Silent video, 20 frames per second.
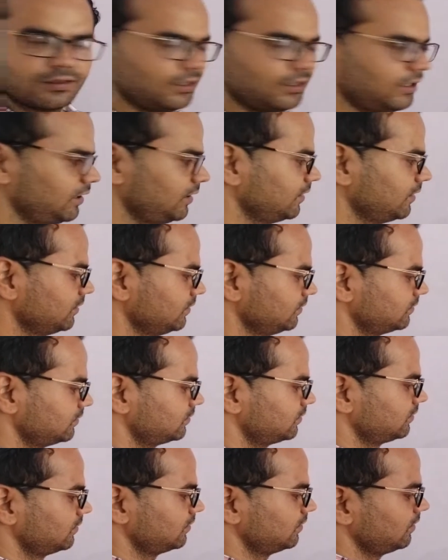and
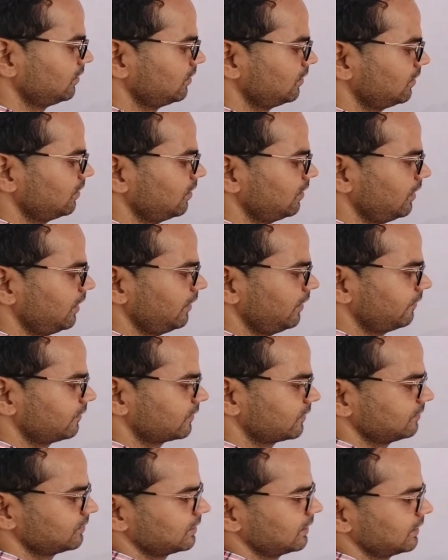F
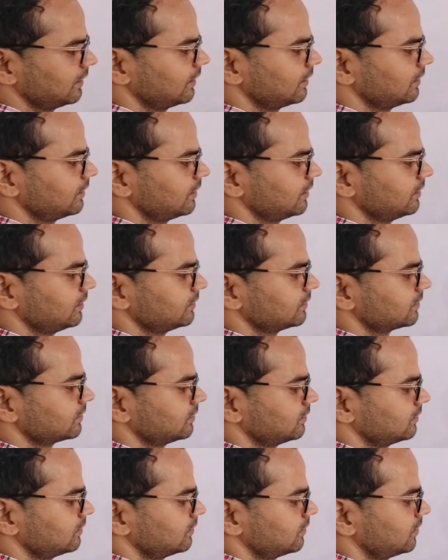sub shell contains
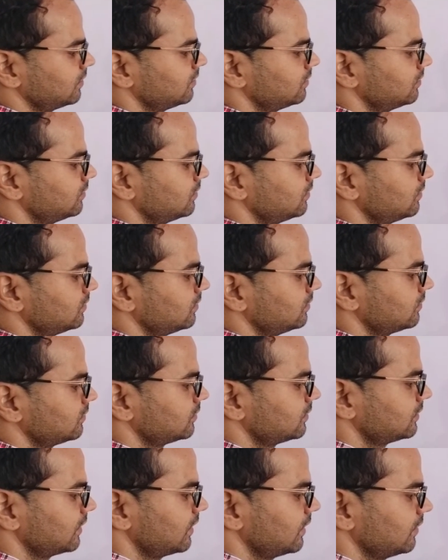
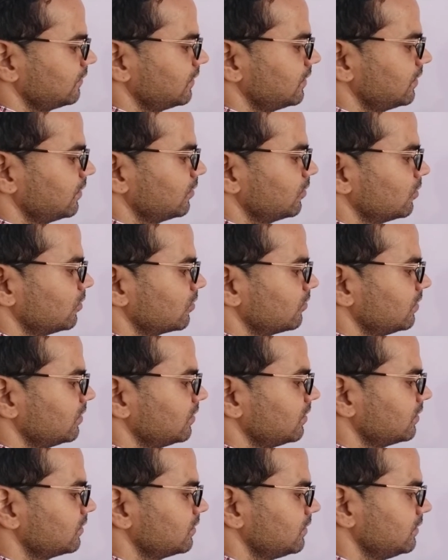7
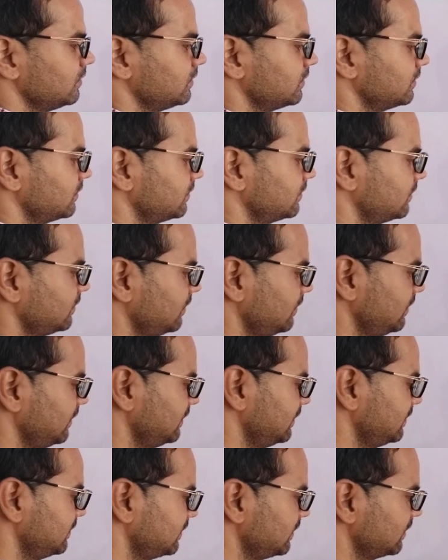orbitals. This
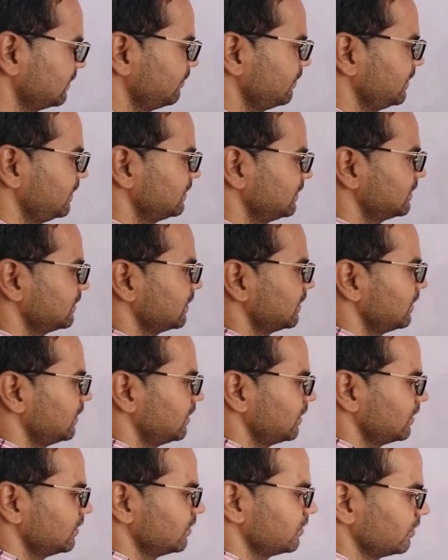is the basic
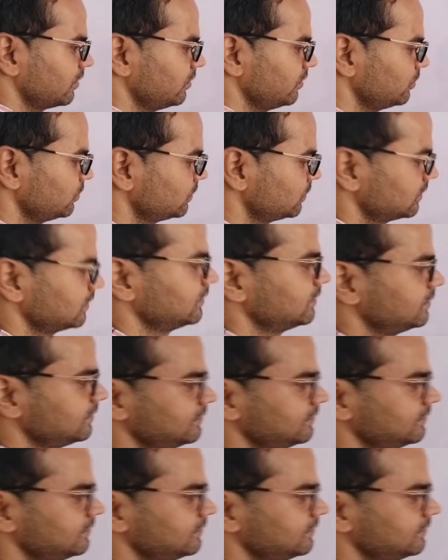conclusion